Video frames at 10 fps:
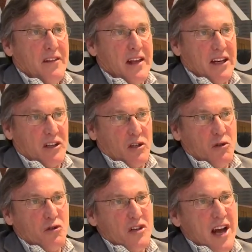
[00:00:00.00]
that
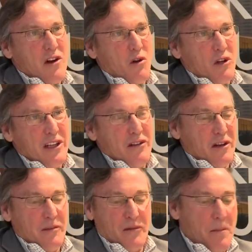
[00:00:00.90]
includes not only the